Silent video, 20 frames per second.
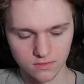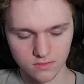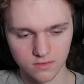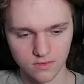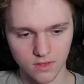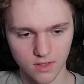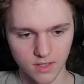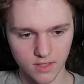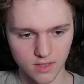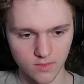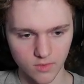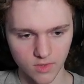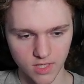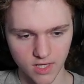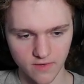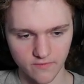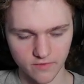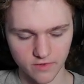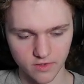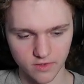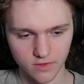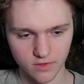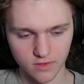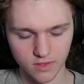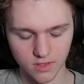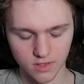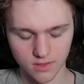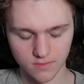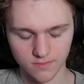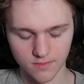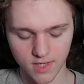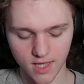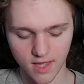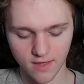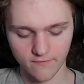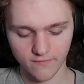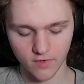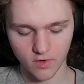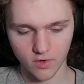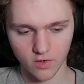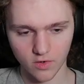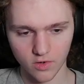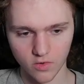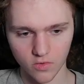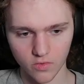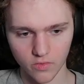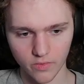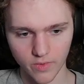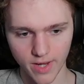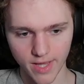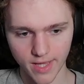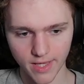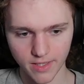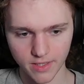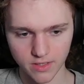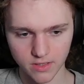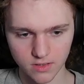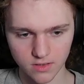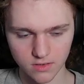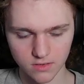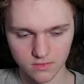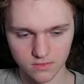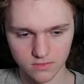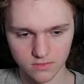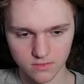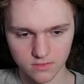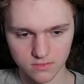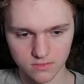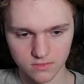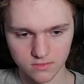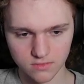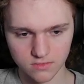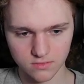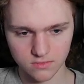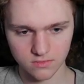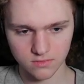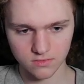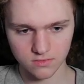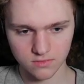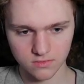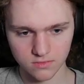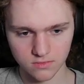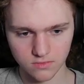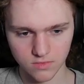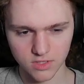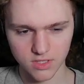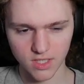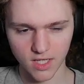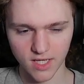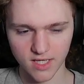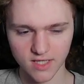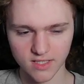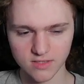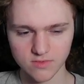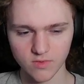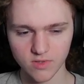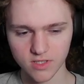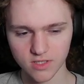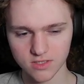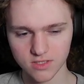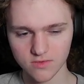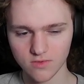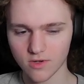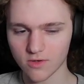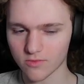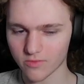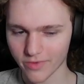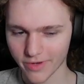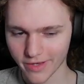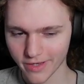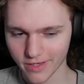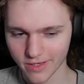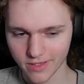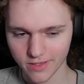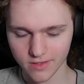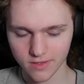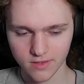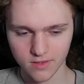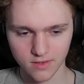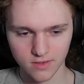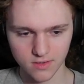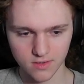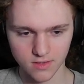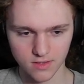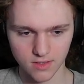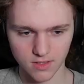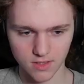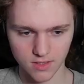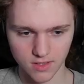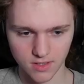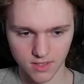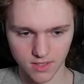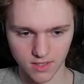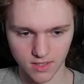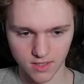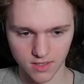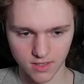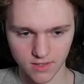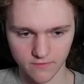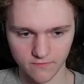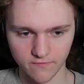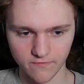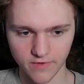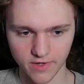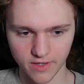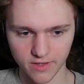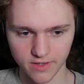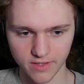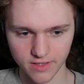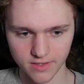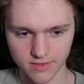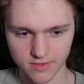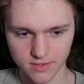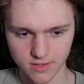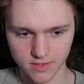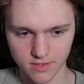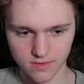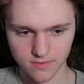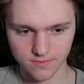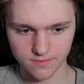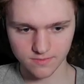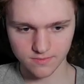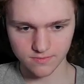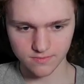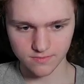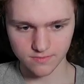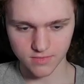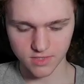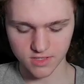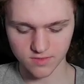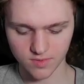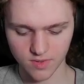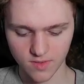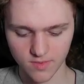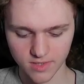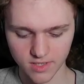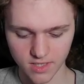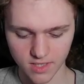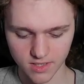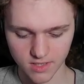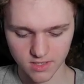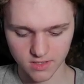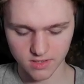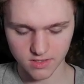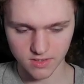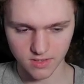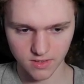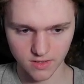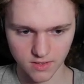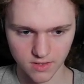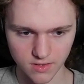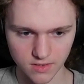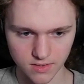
and then we'll have our array here, which I guess we could do array of variants, but it's probably not necessary.